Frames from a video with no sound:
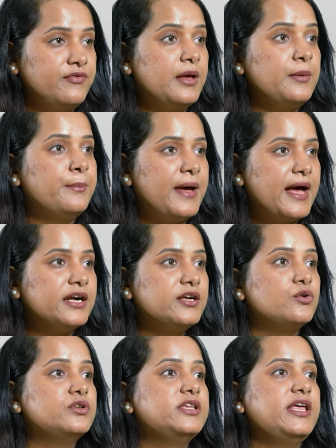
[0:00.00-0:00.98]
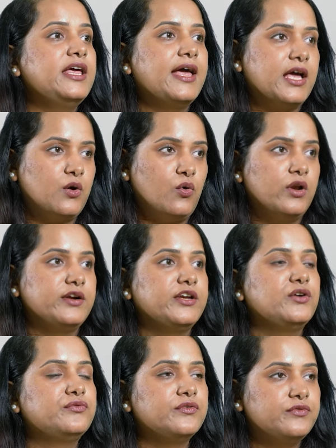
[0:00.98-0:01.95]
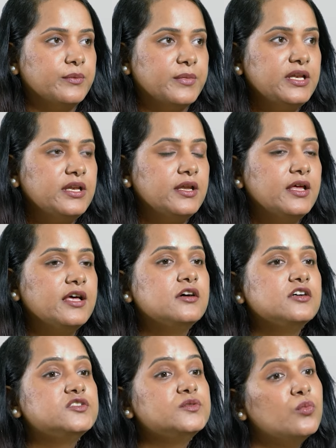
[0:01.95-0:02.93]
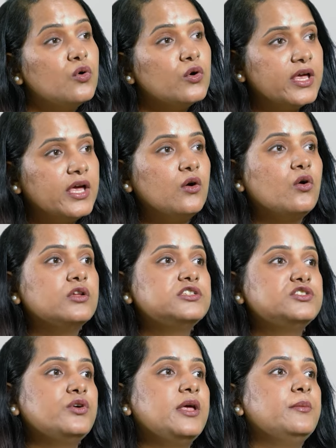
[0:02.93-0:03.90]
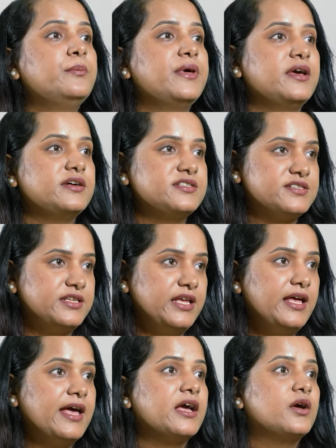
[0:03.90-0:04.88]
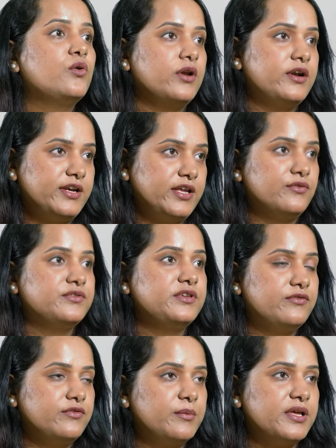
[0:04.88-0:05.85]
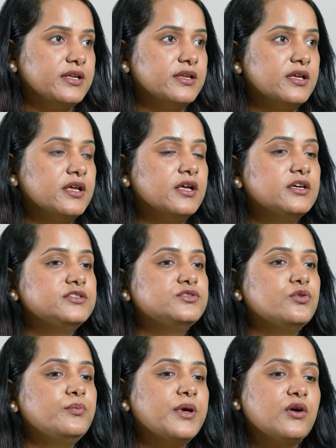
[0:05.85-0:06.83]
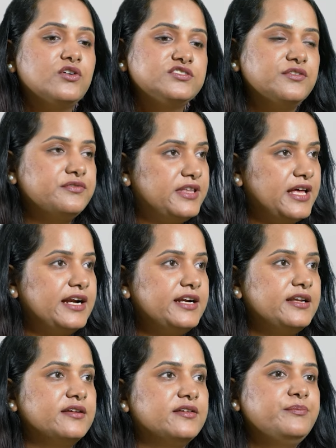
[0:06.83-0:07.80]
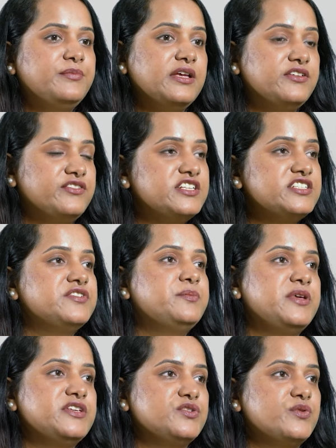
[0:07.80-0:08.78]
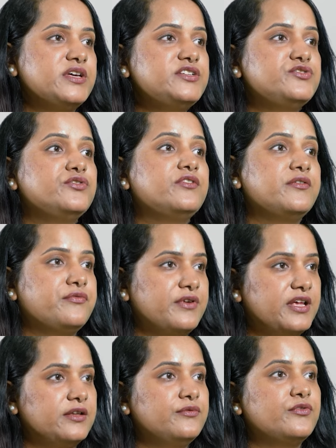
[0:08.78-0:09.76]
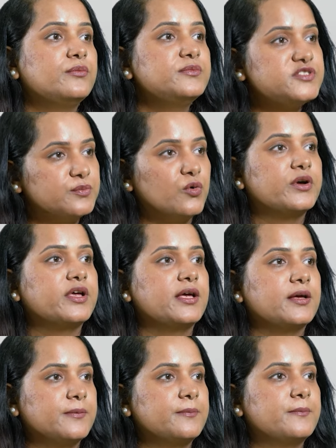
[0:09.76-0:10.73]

impact on the egg quality of a woman. Smoking also impairs the egg quality of the women. So because of that, patients with PCOS should refrain from smoking.